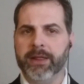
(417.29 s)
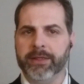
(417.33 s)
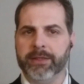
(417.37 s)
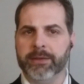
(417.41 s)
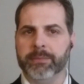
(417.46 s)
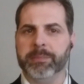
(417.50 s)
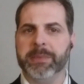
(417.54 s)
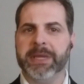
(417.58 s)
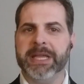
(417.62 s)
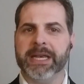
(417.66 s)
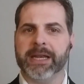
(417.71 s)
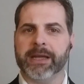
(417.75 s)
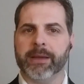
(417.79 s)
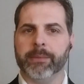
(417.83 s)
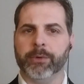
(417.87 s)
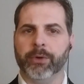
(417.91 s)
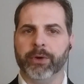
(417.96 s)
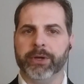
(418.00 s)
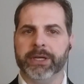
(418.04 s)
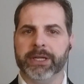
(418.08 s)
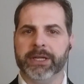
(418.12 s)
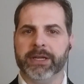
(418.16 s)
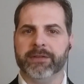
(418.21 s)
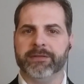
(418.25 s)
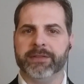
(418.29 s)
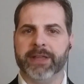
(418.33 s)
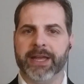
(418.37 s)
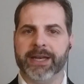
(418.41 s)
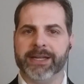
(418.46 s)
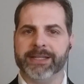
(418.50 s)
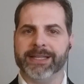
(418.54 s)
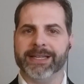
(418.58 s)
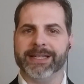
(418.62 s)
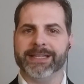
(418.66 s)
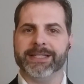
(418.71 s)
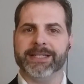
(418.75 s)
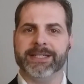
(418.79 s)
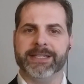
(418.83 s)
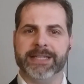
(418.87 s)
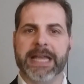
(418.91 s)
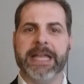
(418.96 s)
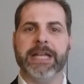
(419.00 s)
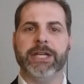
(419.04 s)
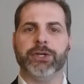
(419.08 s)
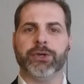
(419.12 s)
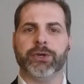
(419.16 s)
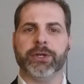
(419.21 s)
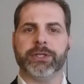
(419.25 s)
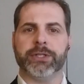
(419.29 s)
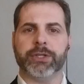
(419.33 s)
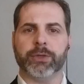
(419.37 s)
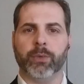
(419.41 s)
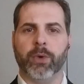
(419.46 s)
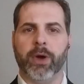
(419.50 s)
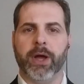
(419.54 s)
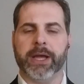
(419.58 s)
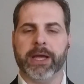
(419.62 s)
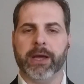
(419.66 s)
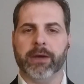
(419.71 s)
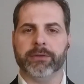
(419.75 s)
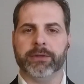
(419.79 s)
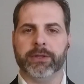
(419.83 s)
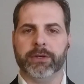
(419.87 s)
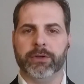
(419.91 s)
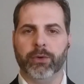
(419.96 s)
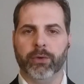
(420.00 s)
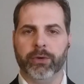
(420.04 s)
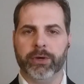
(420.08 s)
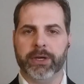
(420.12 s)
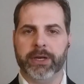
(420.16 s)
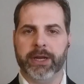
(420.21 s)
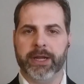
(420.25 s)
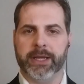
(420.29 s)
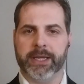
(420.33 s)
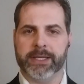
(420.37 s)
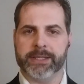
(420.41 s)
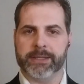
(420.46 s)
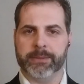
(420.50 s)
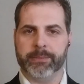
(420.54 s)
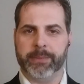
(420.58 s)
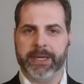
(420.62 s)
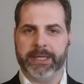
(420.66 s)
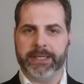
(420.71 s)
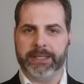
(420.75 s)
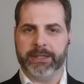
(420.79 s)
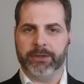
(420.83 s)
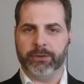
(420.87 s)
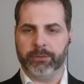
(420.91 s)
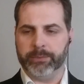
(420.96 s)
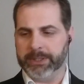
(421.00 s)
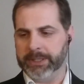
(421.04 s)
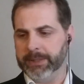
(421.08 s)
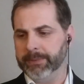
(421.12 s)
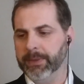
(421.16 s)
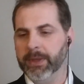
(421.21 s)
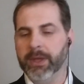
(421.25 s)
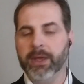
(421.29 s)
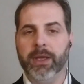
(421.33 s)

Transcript: The meaning I'm going to give that is that it's dangerous to walk out the door today because it might kill me.